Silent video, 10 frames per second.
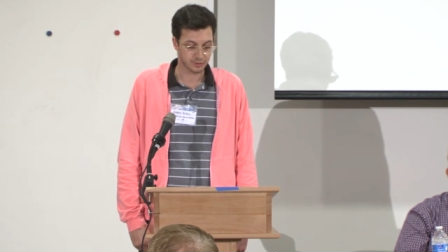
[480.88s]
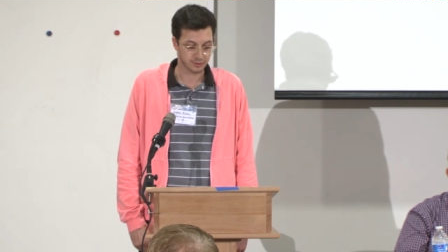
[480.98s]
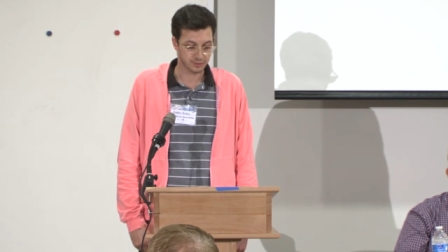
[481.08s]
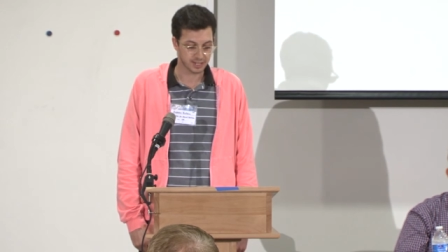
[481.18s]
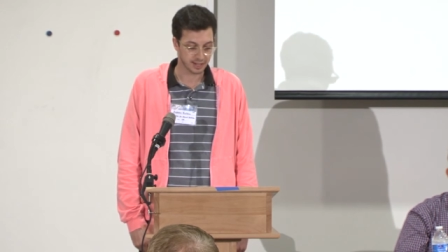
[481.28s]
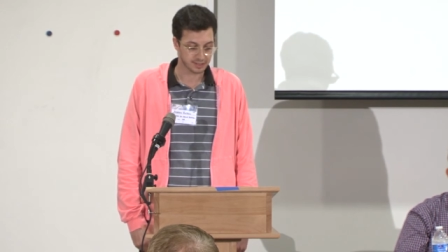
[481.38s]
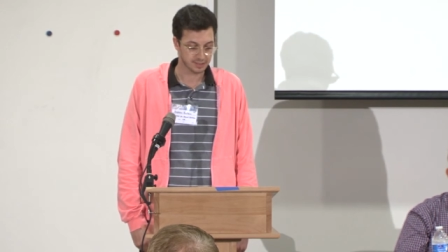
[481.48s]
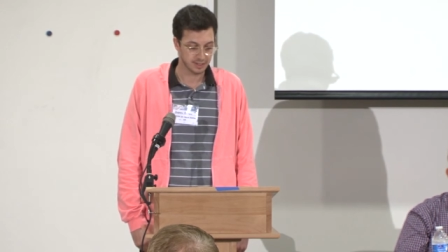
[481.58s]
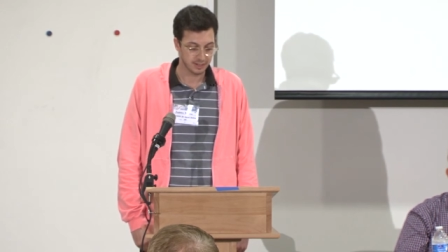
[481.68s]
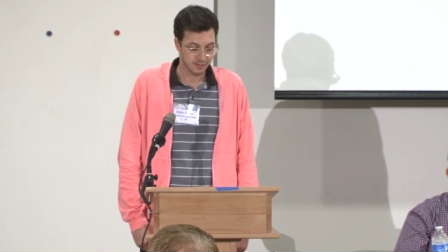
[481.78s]
through sex,
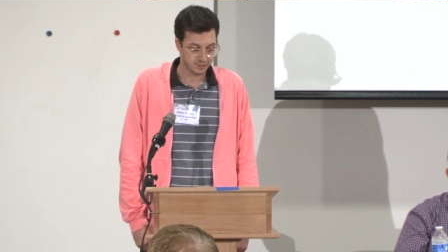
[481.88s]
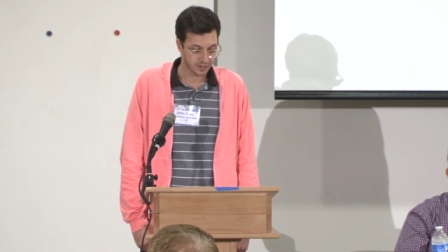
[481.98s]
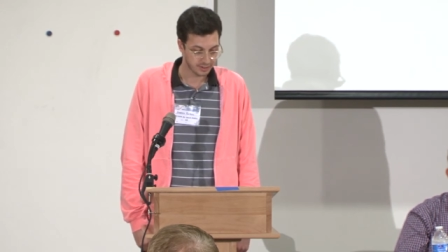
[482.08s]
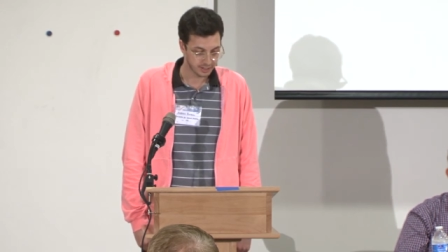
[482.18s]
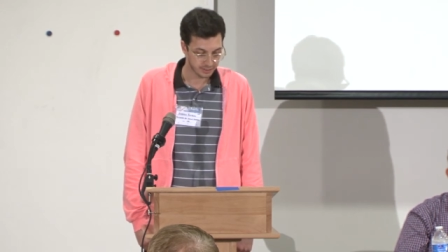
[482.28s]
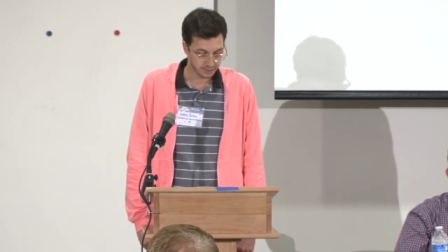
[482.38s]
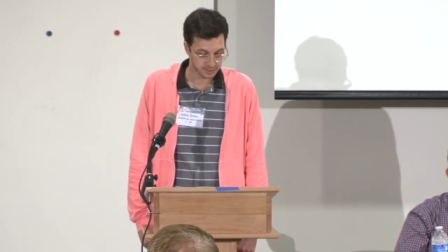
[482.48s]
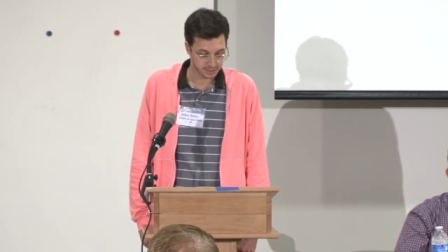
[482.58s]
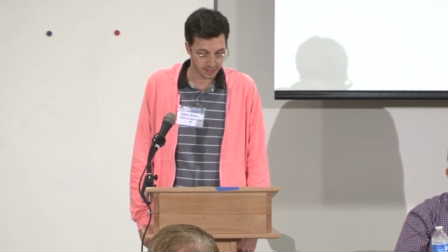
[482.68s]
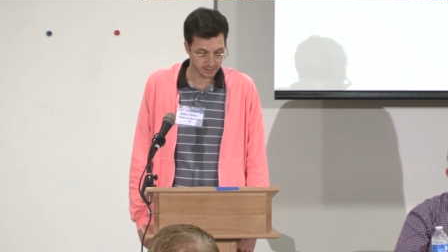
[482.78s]
shared
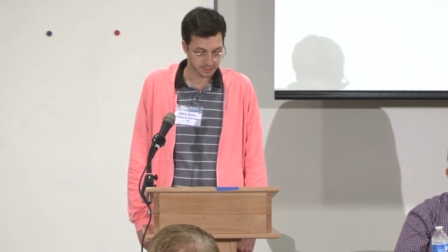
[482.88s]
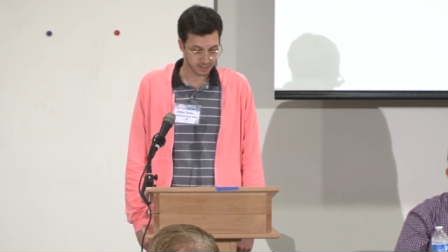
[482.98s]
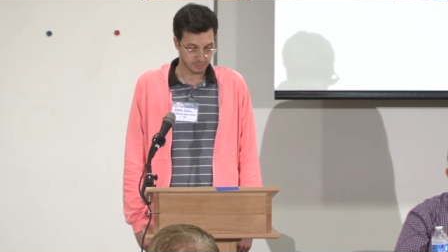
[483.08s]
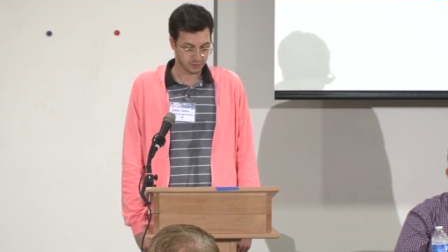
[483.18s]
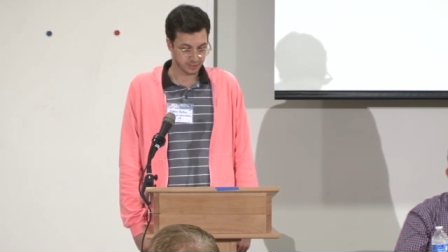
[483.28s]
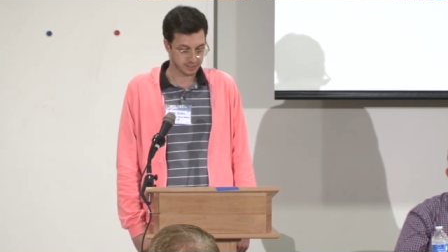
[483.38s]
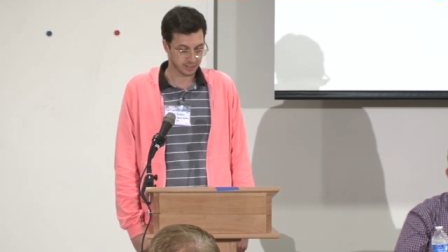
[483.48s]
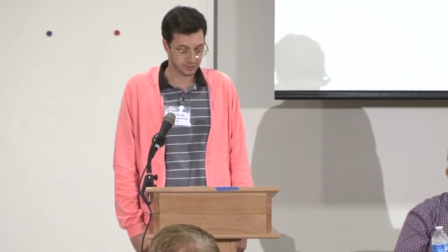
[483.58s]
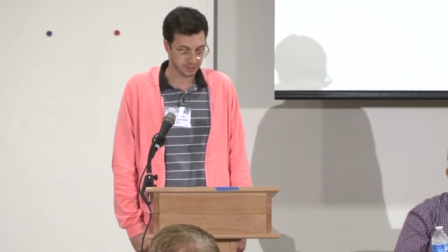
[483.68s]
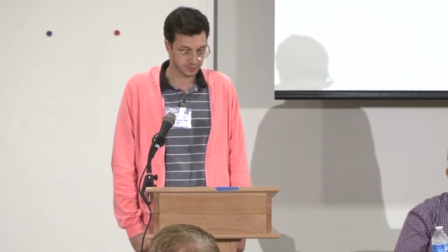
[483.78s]
needles, and in some
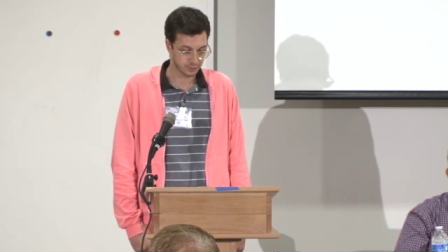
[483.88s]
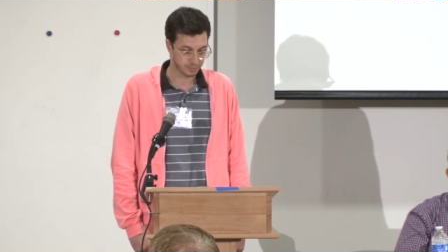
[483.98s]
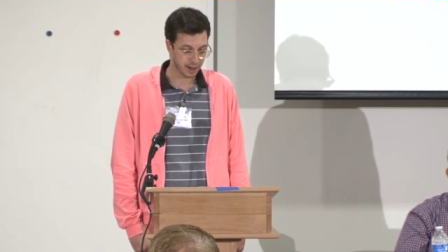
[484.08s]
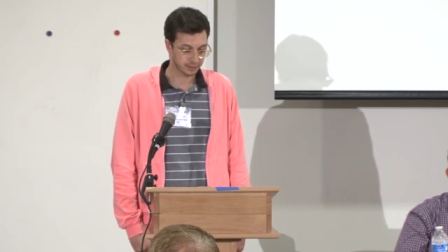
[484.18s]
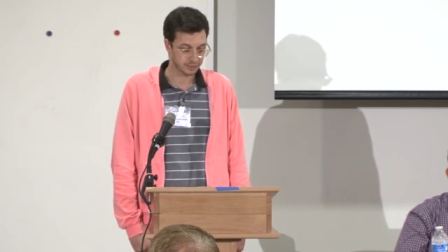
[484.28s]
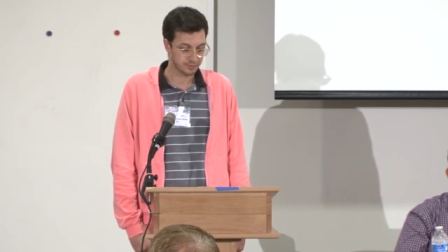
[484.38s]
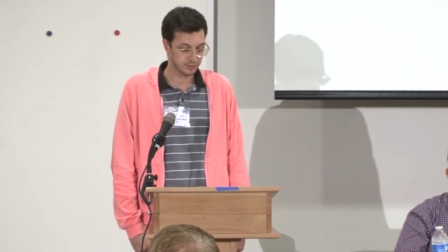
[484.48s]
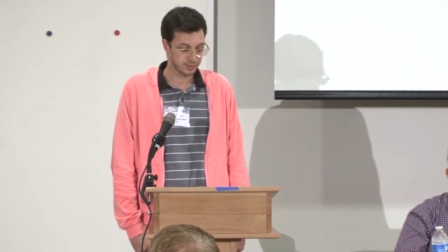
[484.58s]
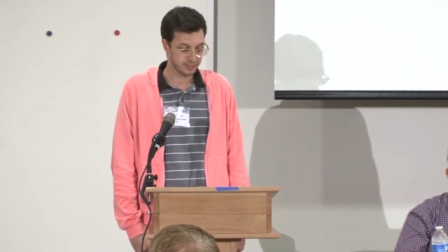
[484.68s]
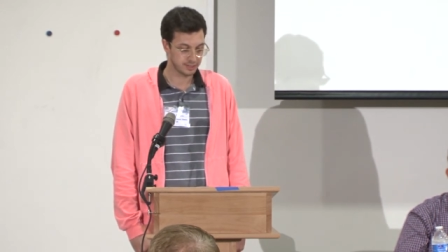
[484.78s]
jurisdictions through bodily
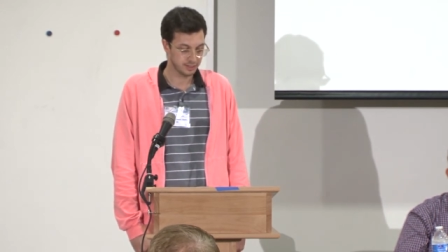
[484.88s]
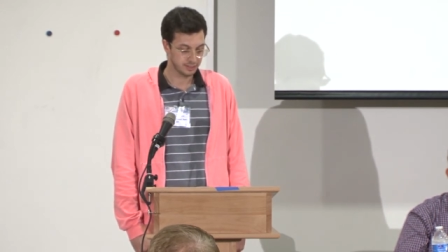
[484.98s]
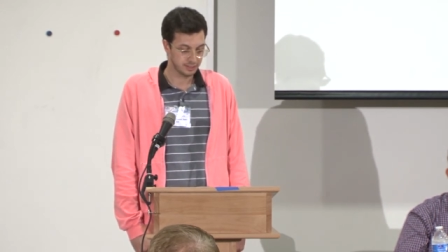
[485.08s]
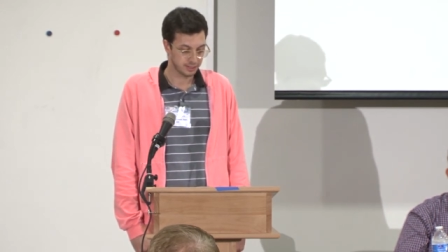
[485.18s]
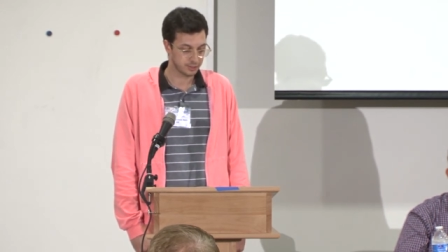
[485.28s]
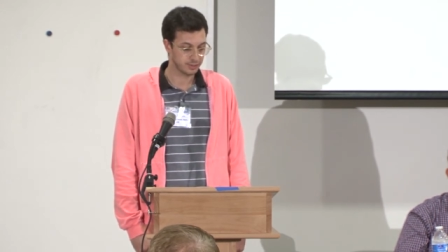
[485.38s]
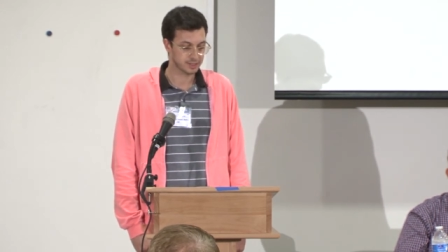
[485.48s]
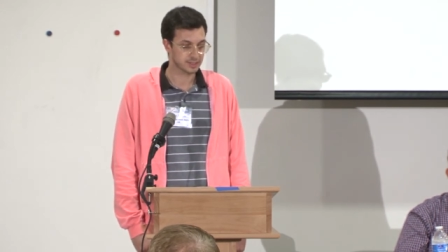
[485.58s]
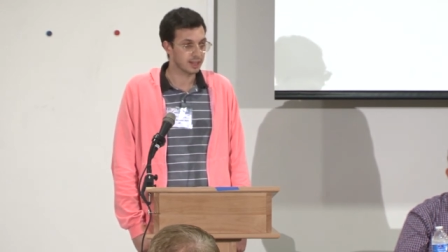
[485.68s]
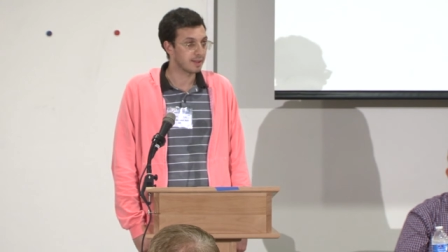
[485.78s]
fluids, including
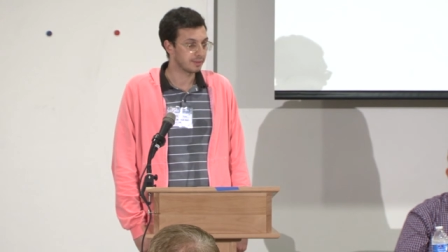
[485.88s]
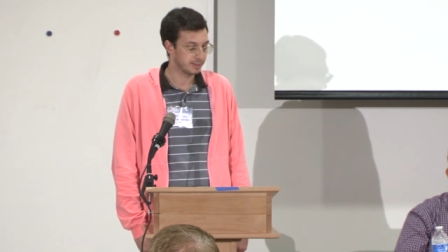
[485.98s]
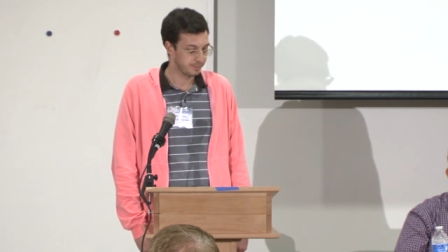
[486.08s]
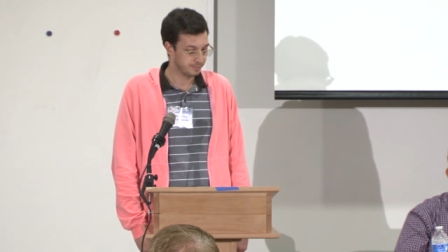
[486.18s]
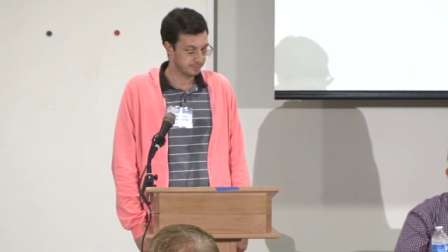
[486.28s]
saliva.